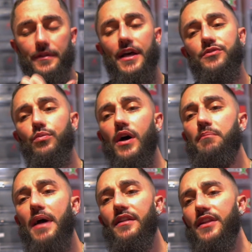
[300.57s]
That's why
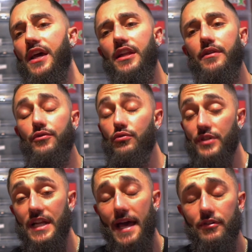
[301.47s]
back then, if you
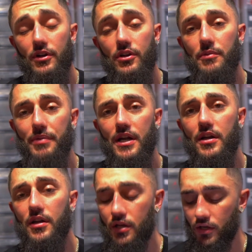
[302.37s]
did have an early
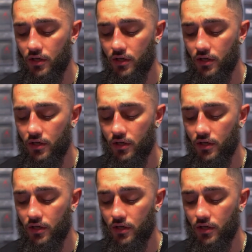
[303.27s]
pair,